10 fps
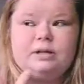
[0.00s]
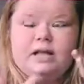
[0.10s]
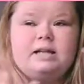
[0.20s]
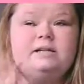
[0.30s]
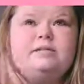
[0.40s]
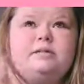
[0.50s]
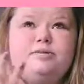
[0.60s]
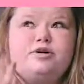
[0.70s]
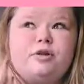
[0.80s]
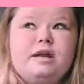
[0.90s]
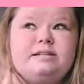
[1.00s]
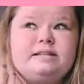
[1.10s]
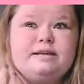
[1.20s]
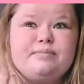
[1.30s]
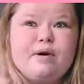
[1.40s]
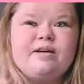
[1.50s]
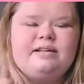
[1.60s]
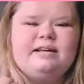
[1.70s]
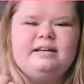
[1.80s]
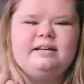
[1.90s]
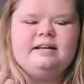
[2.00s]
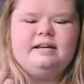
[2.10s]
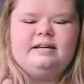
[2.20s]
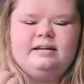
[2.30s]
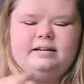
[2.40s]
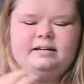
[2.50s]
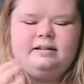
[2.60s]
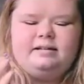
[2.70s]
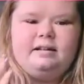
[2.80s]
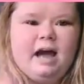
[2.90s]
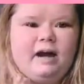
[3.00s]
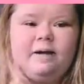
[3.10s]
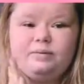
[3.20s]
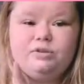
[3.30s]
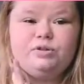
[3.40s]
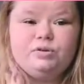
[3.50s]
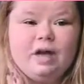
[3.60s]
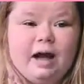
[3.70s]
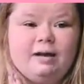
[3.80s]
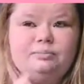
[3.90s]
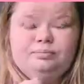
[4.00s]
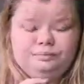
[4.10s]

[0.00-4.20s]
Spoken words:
and that's a little bit crazy, but yeah, I would do that.